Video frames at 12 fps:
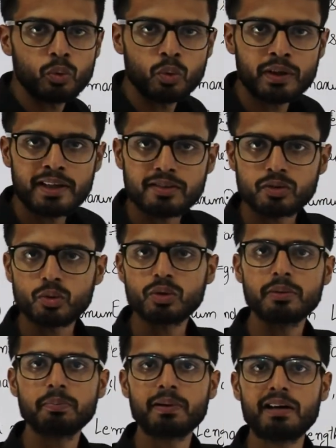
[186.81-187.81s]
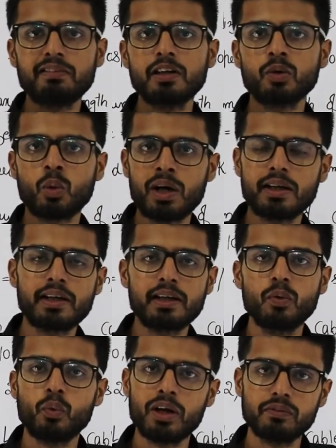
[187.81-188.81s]
two raised to the power
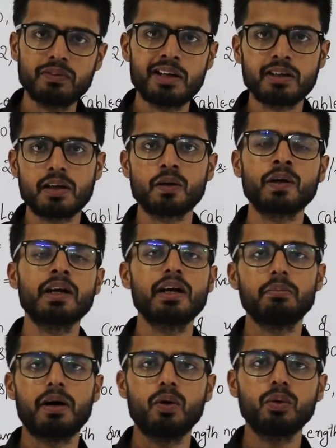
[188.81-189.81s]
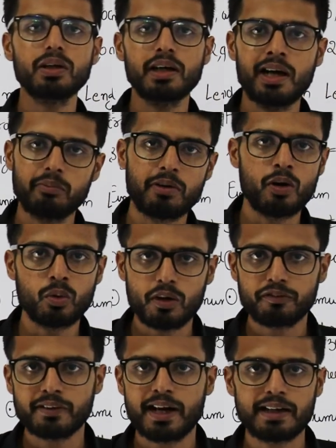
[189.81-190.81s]
twenty when we are talking about amount
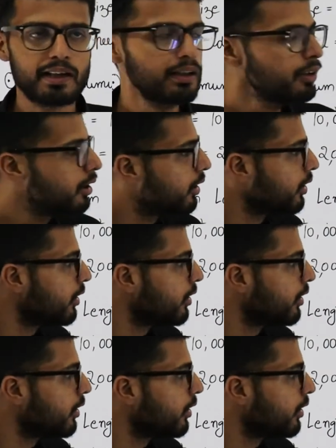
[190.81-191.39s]
of data